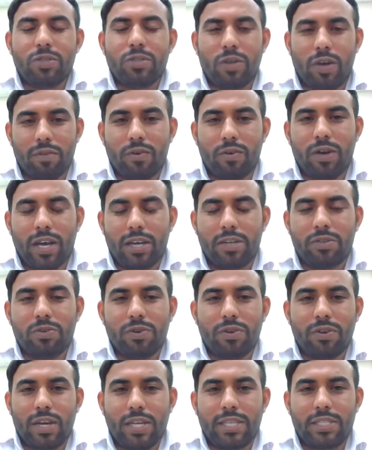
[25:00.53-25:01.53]
So I would like to
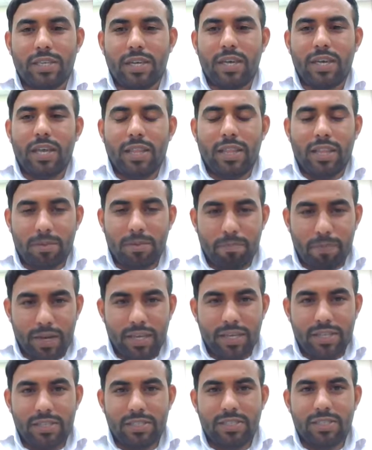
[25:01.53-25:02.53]
request that
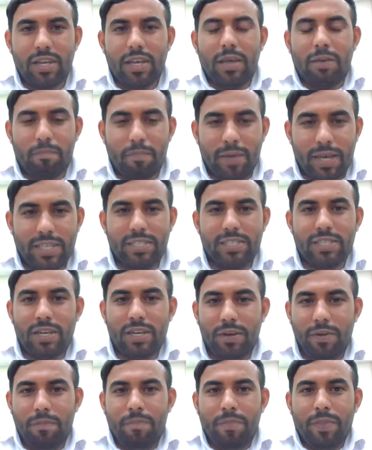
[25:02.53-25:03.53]
please
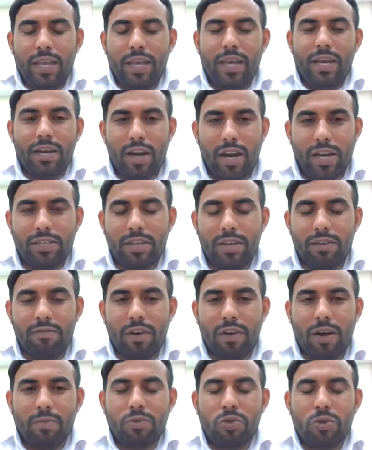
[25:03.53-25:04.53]
mention in writing
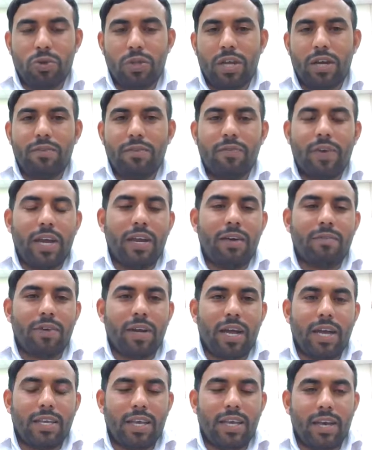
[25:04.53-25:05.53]
form so that
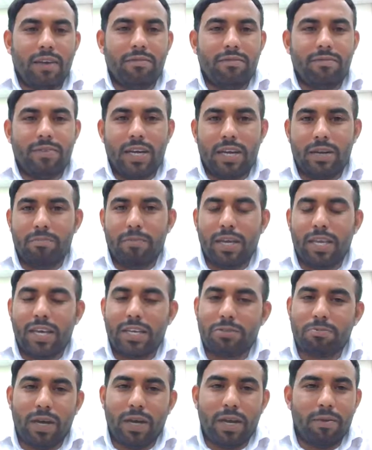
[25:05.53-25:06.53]
whenever I have done my
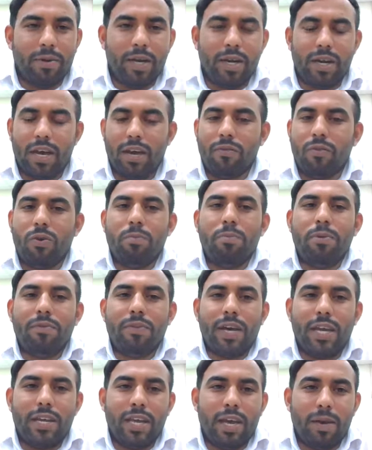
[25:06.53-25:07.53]
experiment, I will be
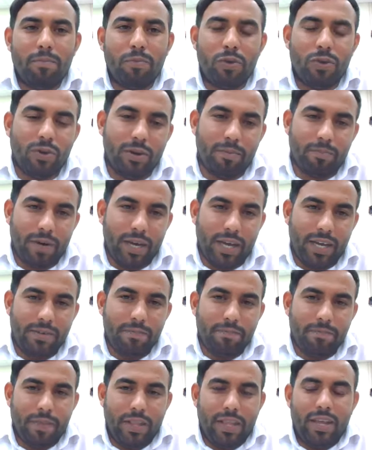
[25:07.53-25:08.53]
very happy to reply.
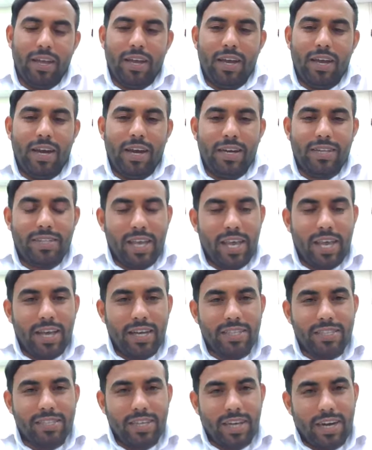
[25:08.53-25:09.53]
And
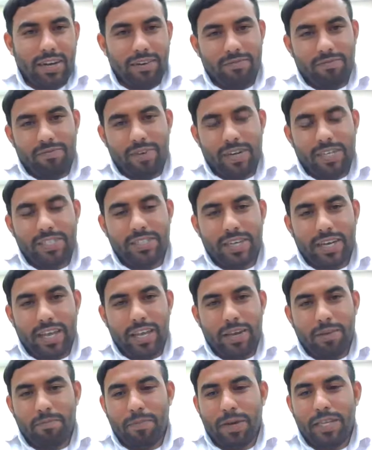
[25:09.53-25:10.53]
thanks. And once
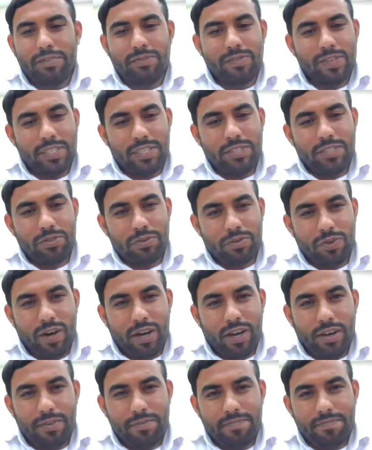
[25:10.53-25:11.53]
again, best wishes to
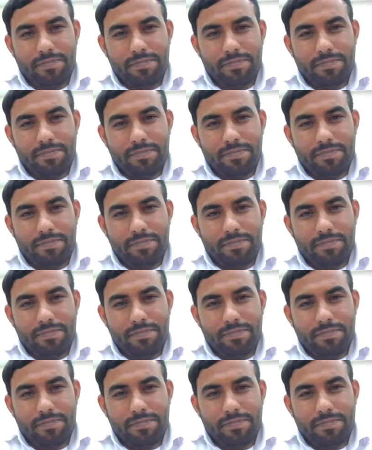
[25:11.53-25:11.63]
all.